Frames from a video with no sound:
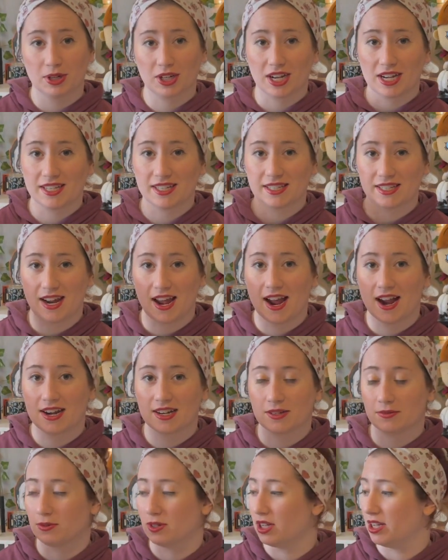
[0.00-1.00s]
I snagged
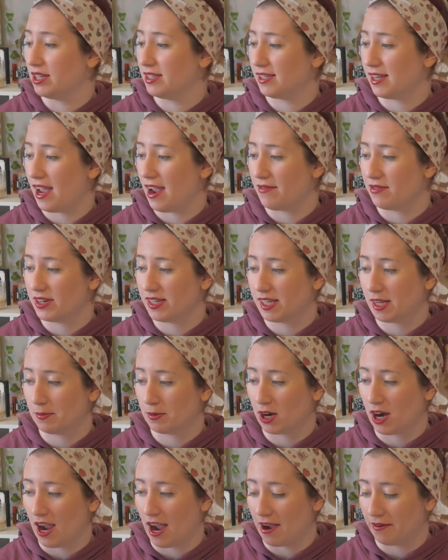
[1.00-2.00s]
was Every Summer
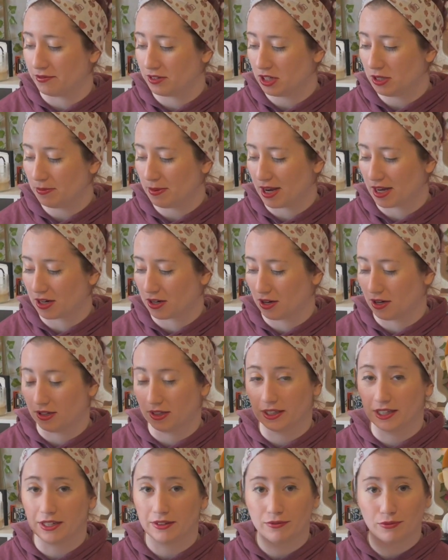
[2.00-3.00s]
After by
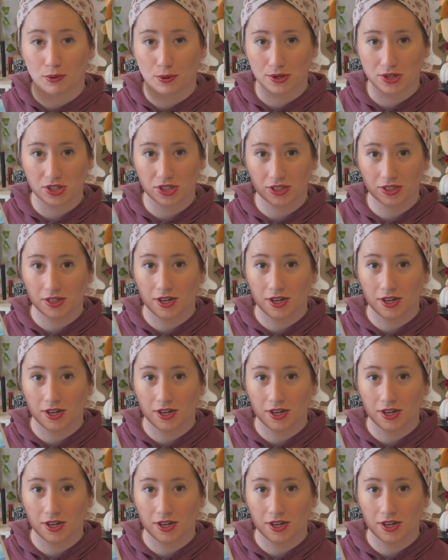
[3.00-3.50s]
Carly Fortune.